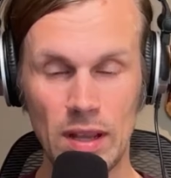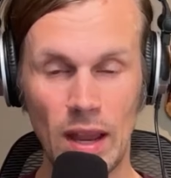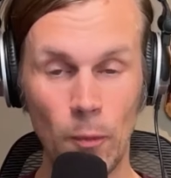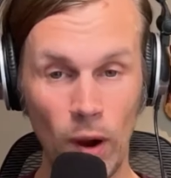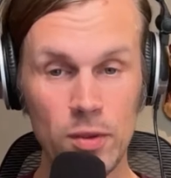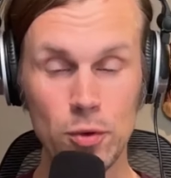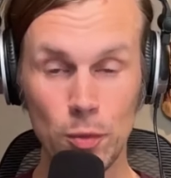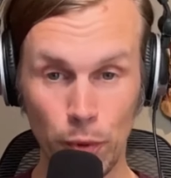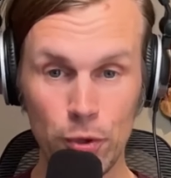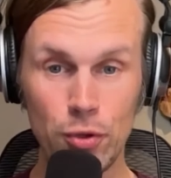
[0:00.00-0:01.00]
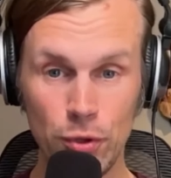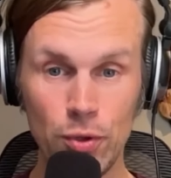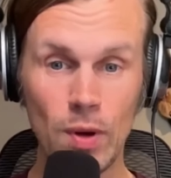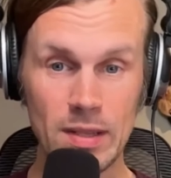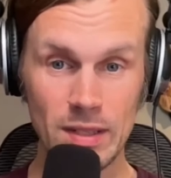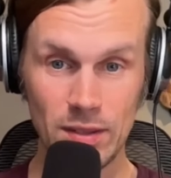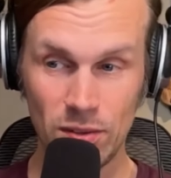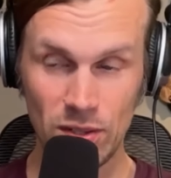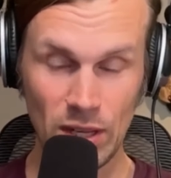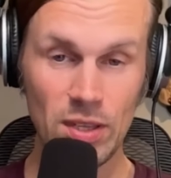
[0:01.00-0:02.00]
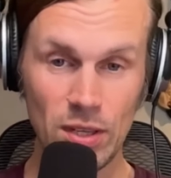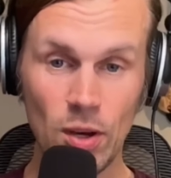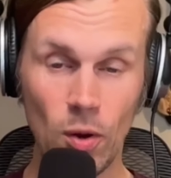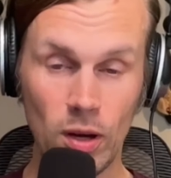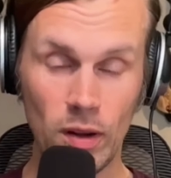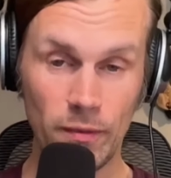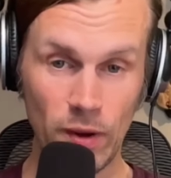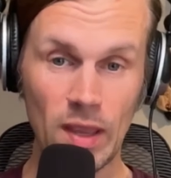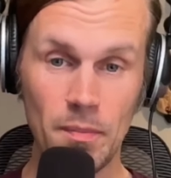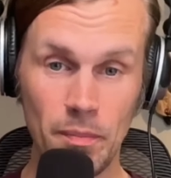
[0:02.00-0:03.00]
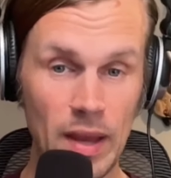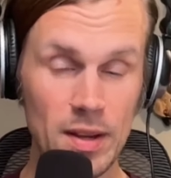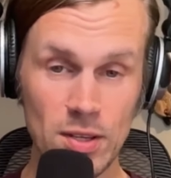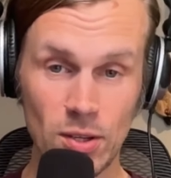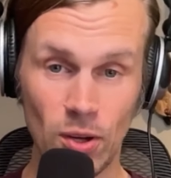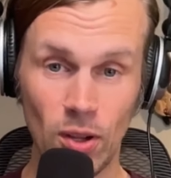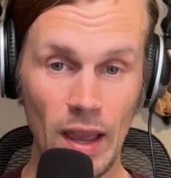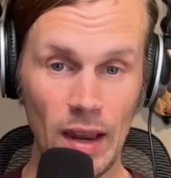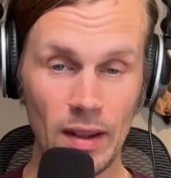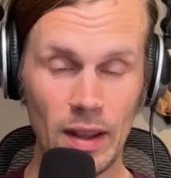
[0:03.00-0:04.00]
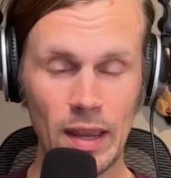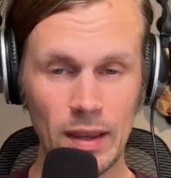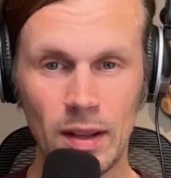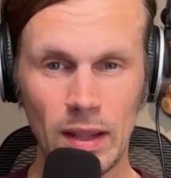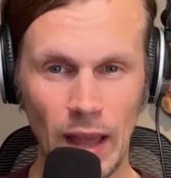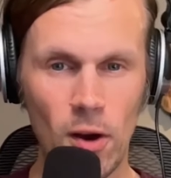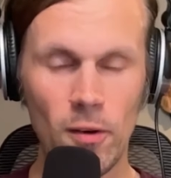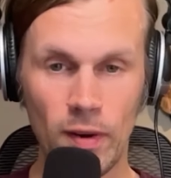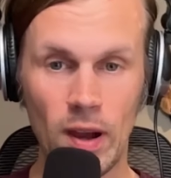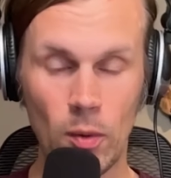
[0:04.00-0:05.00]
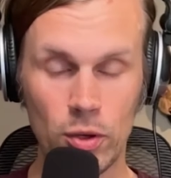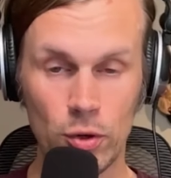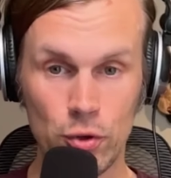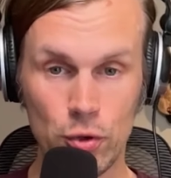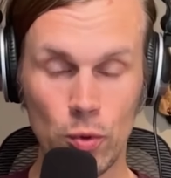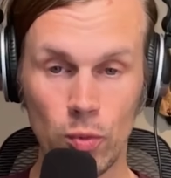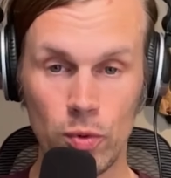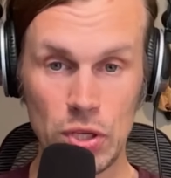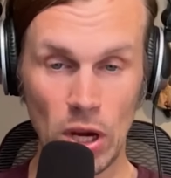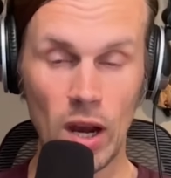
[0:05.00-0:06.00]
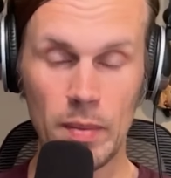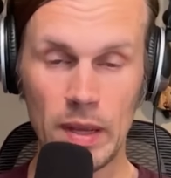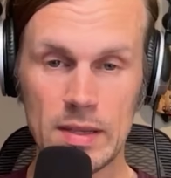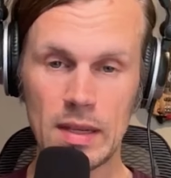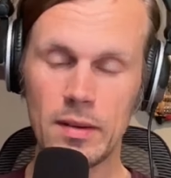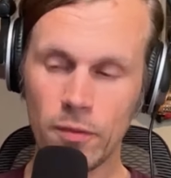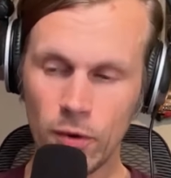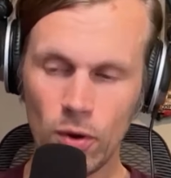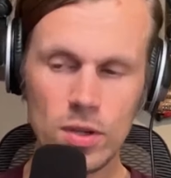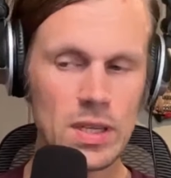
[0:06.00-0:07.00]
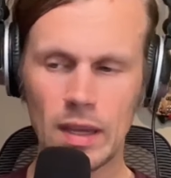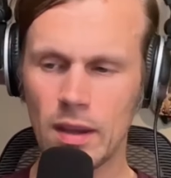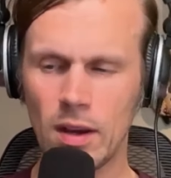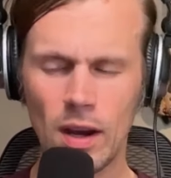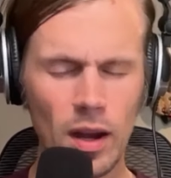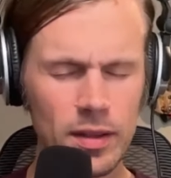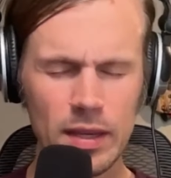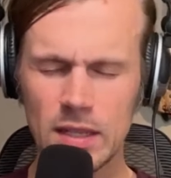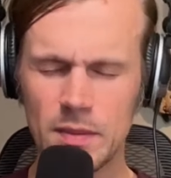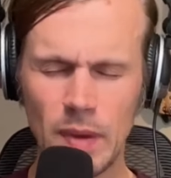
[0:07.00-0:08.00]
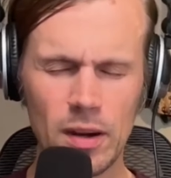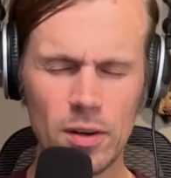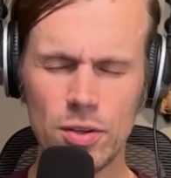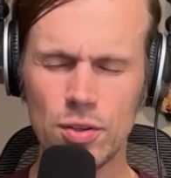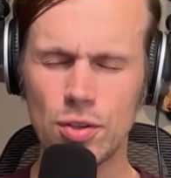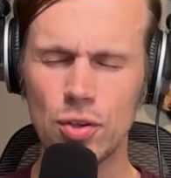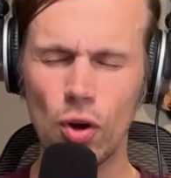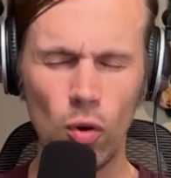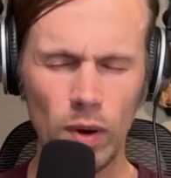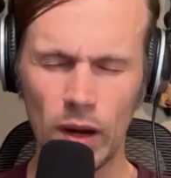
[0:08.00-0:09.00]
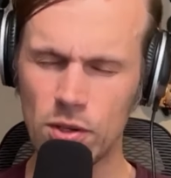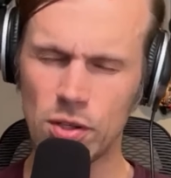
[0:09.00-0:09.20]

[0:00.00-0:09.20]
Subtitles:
I want to put you as a CTO on a freaking pedestal and clarify what your true job is. And of course, context matters so much.